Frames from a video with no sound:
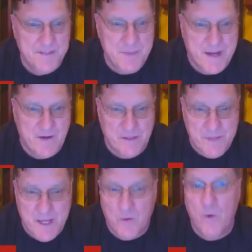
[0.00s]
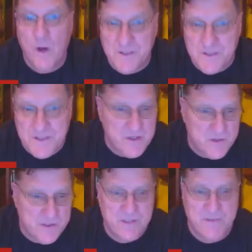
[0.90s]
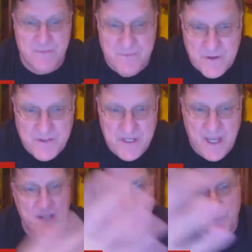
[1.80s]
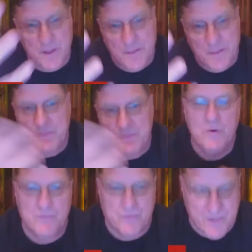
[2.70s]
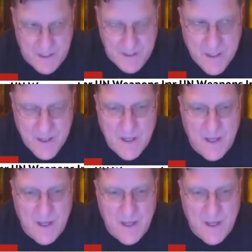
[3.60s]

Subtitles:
This might only be a 1-stage, using the first stage with a maneuvering